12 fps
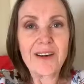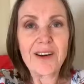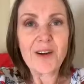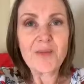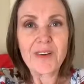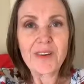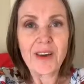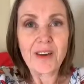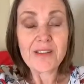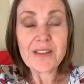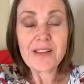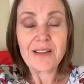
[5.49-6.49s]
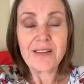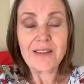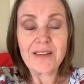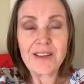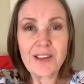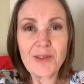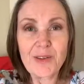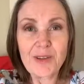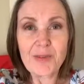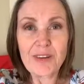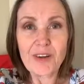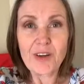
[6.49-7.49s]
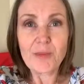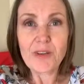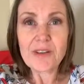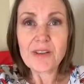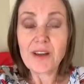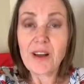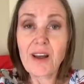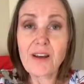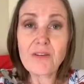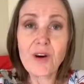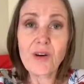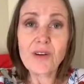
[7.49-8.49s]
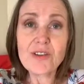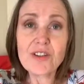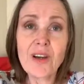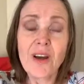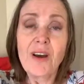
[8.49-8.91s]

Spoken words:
I'm a counsellor, clinical hypnotherapist, and a life coach.